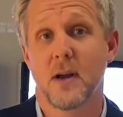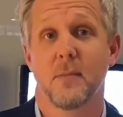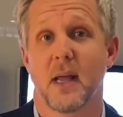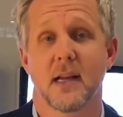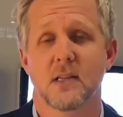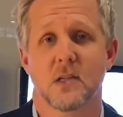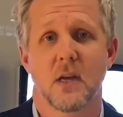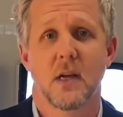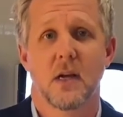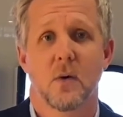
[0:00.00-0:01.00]
minutes,
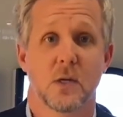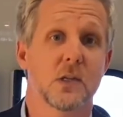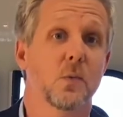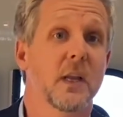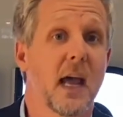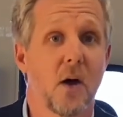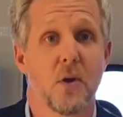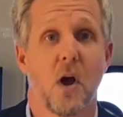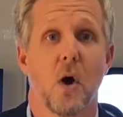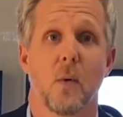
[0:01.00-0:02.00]
which as we now
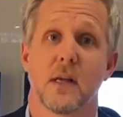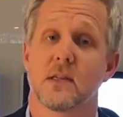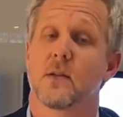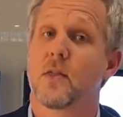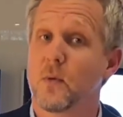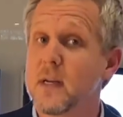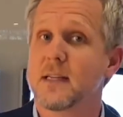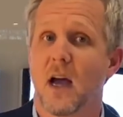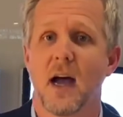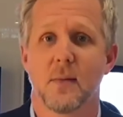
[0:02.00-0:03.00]
know is 3
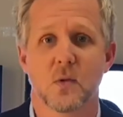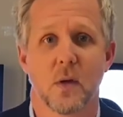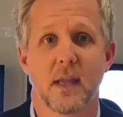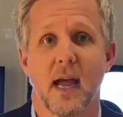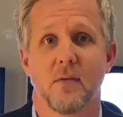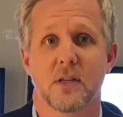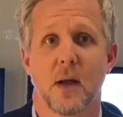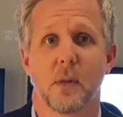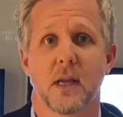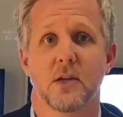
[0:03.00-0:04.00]
times what the average
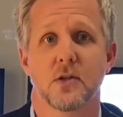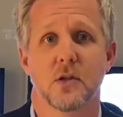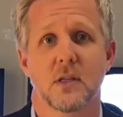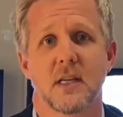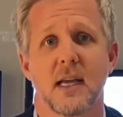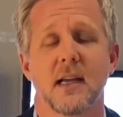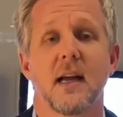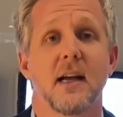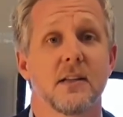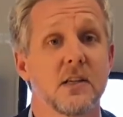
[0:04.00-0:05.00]
application should take,
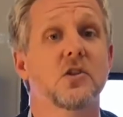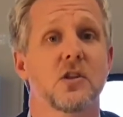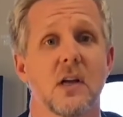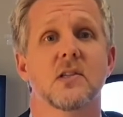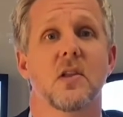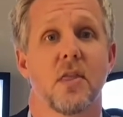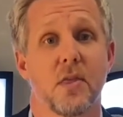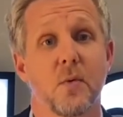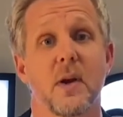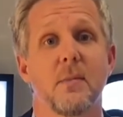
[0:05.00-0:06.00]
to just
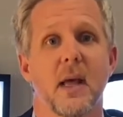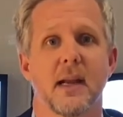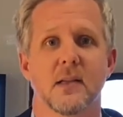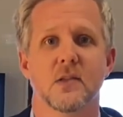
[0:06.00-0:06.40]
3 minutes.